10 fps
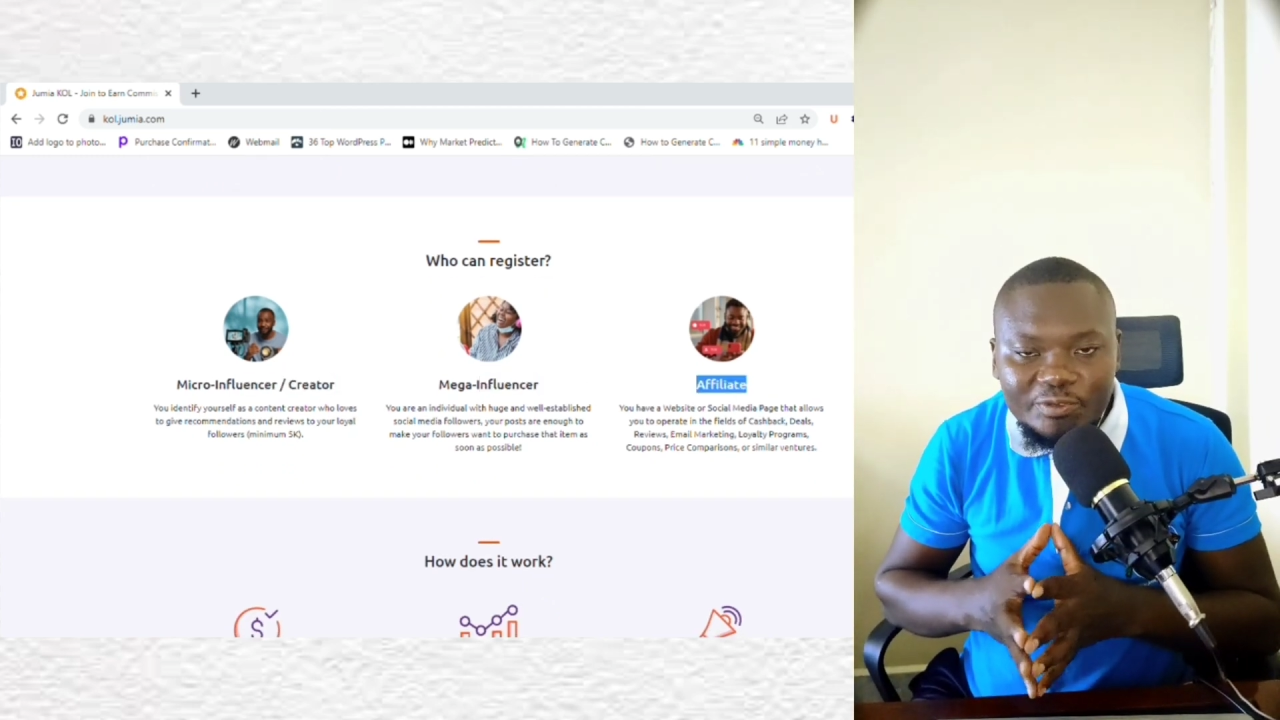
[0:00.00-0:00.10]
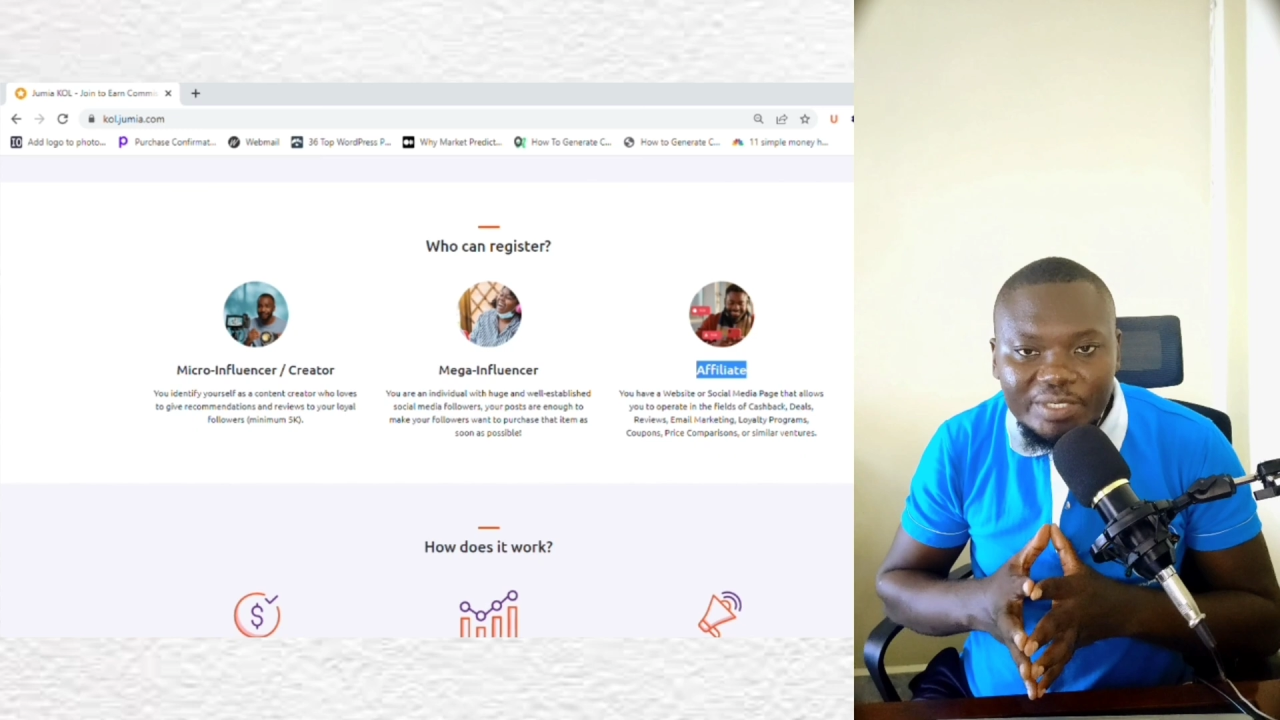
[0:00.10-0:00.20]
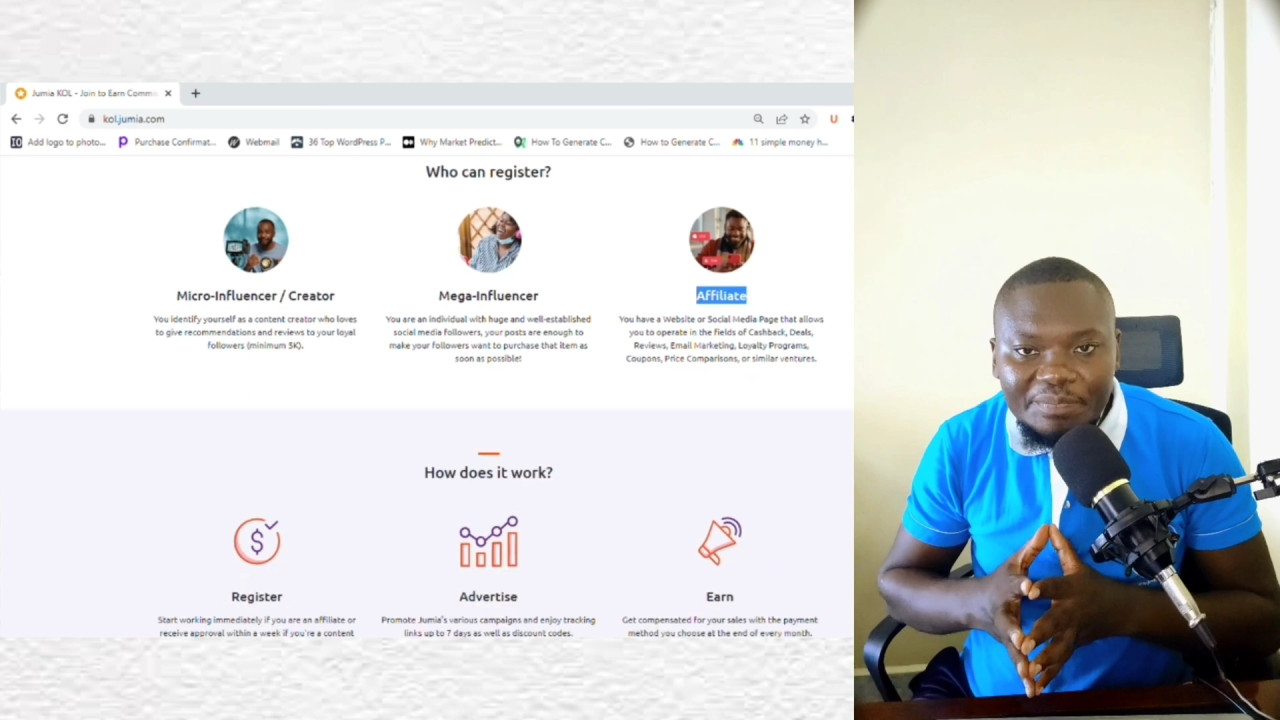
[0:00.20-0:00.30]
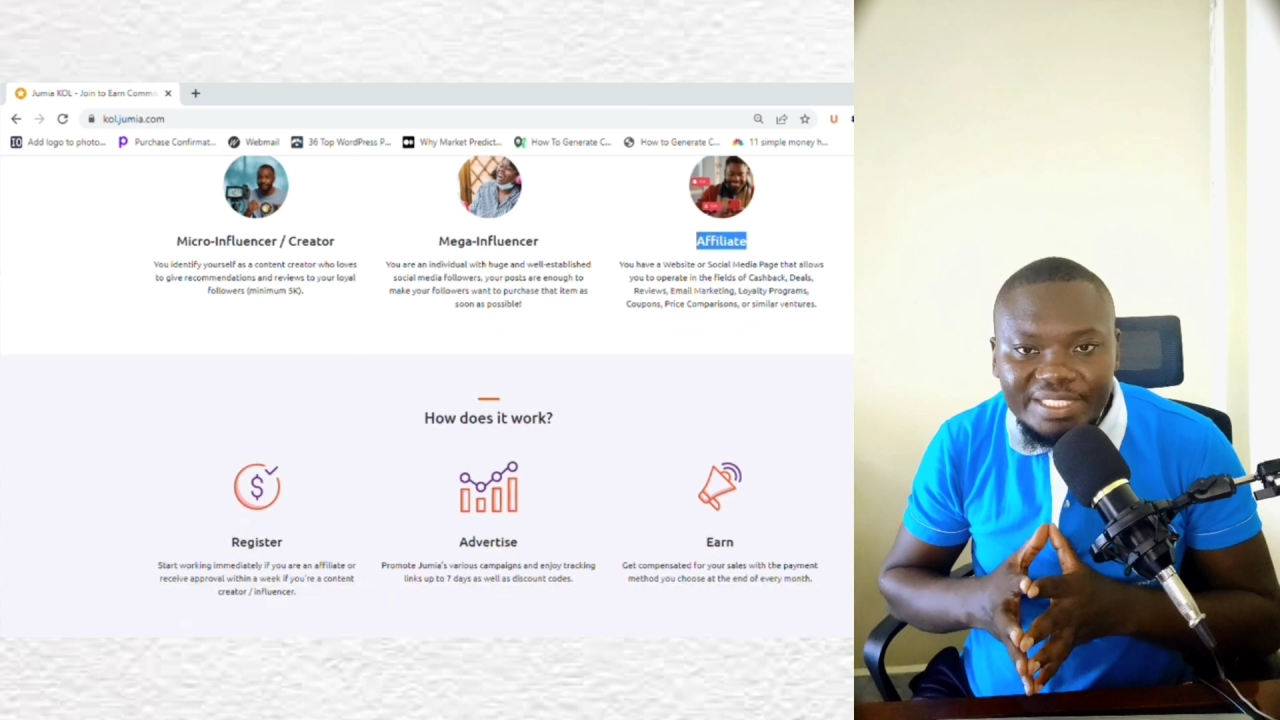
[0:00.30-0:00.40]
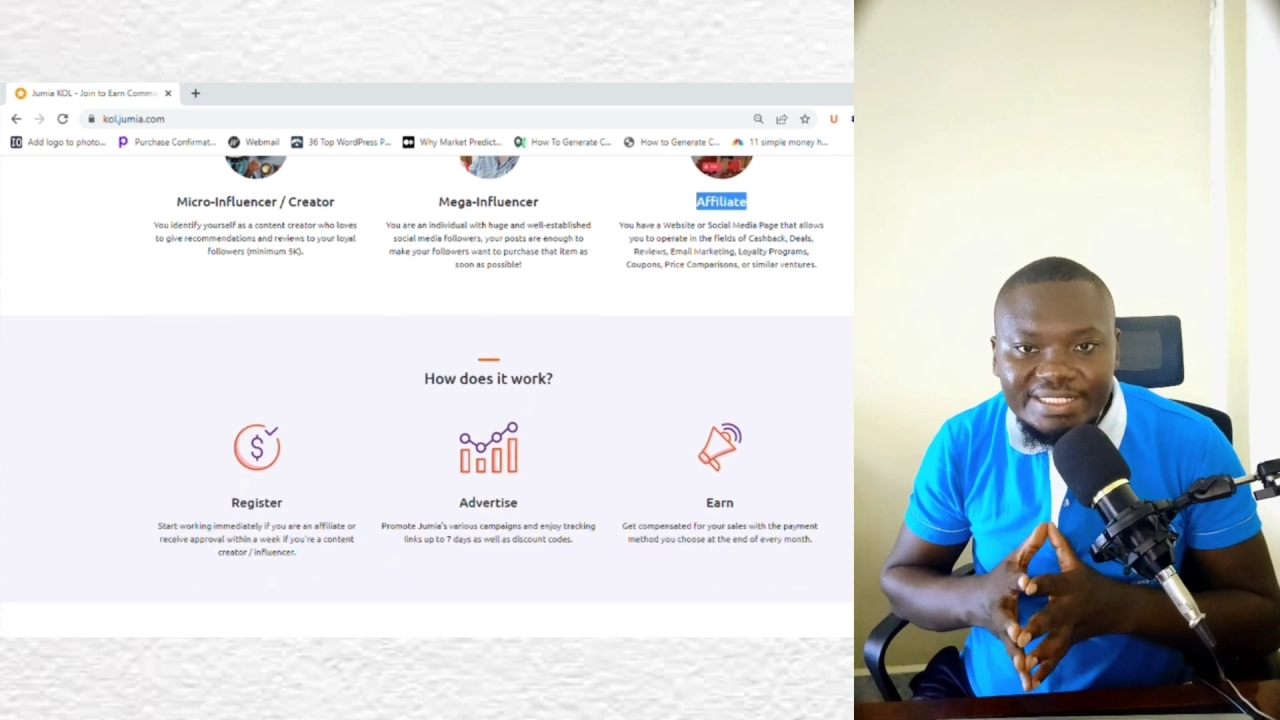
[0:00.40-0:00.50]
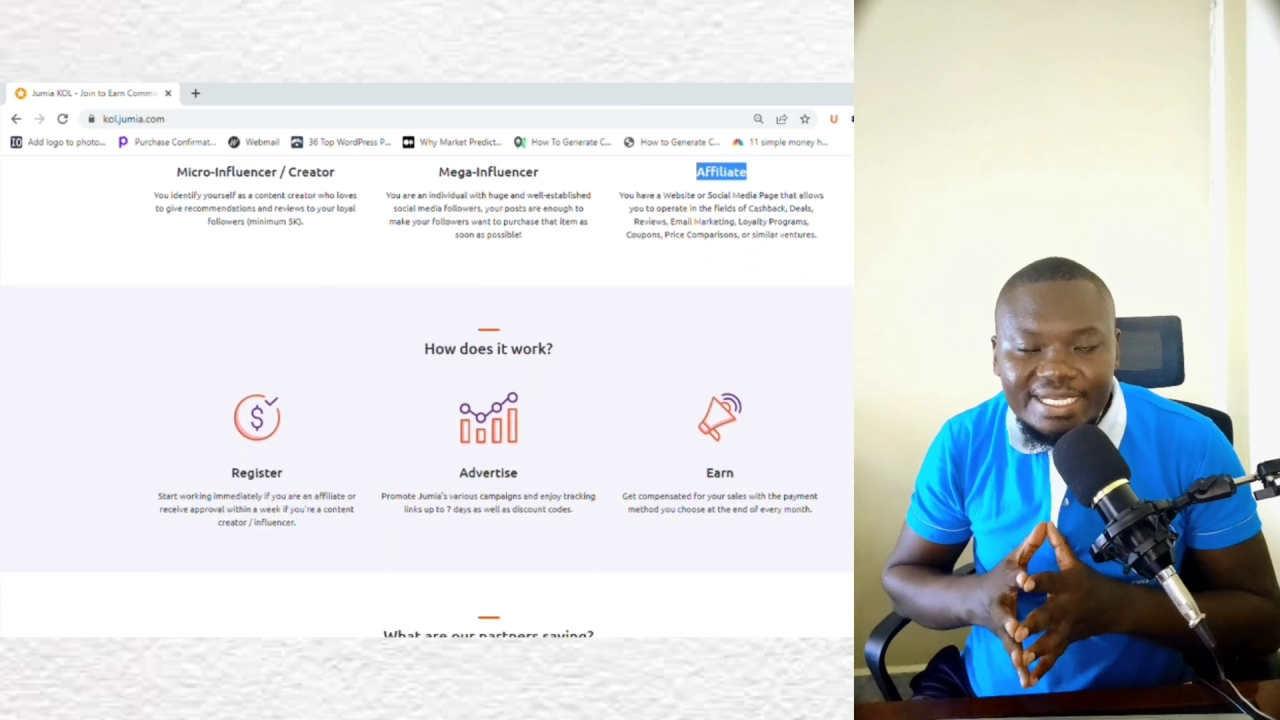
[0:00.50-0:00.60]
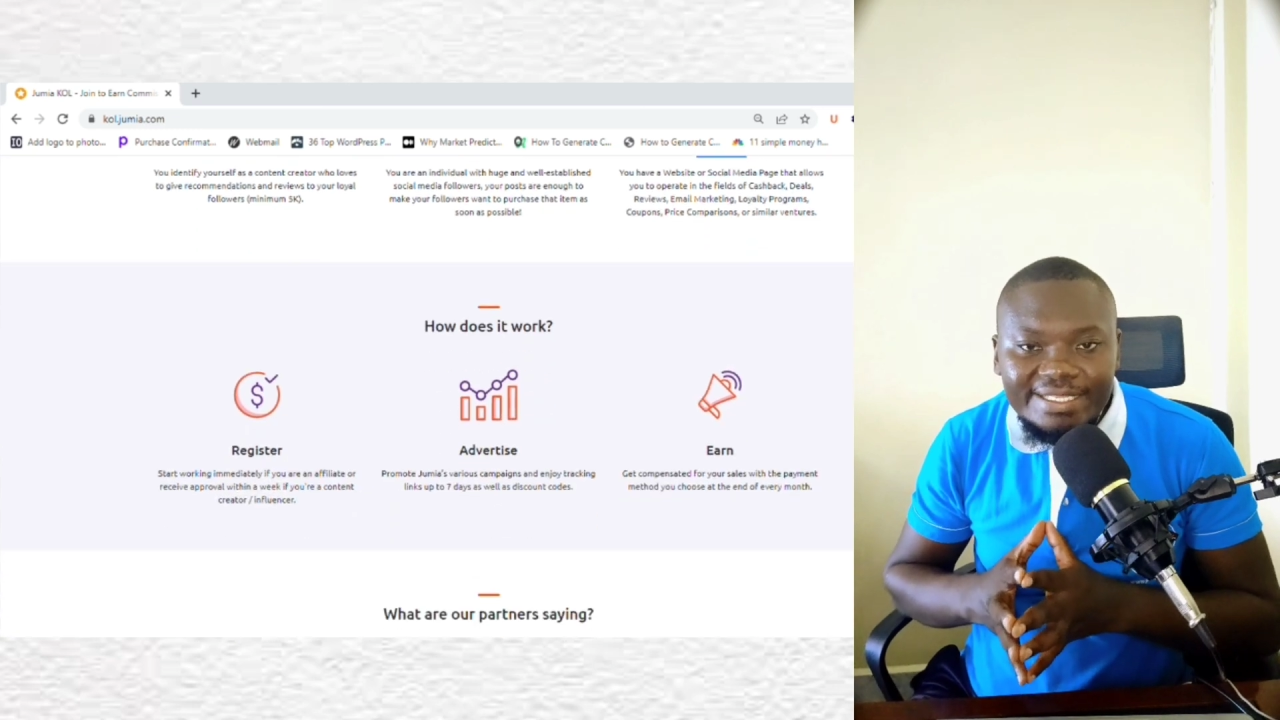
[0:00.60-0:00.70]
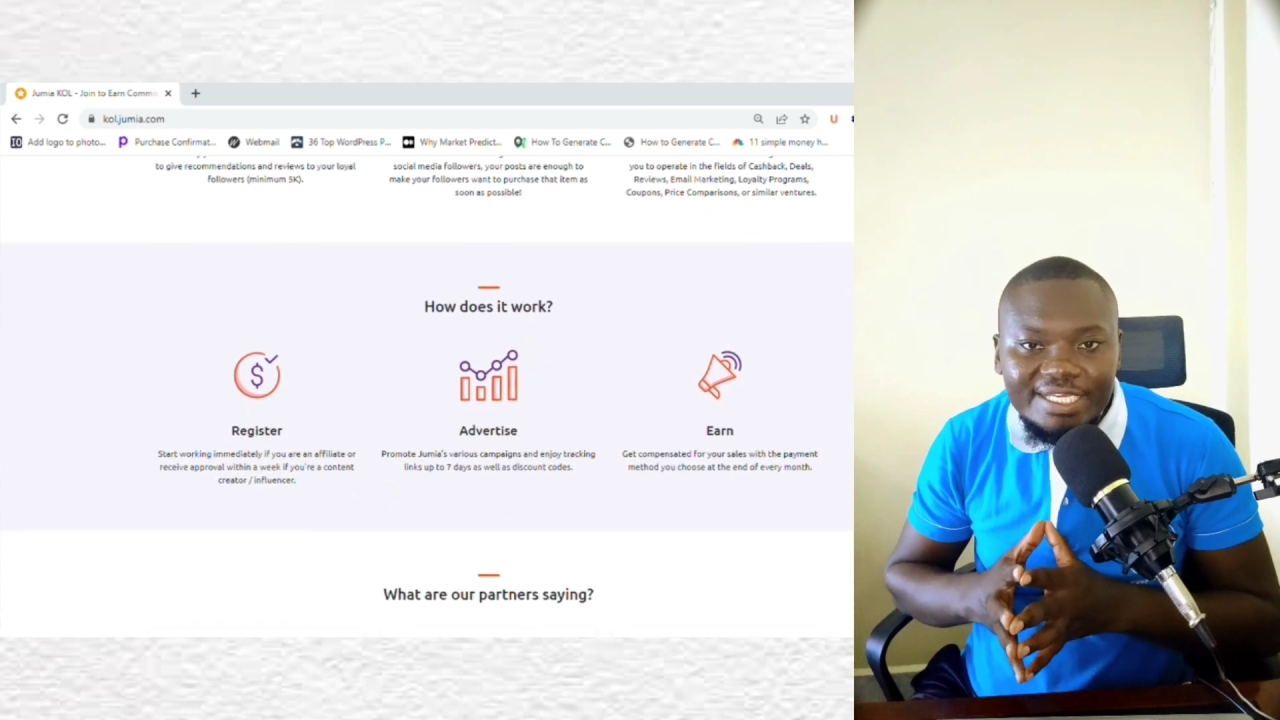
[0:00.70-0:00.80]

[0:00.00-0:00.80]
through Mpesa,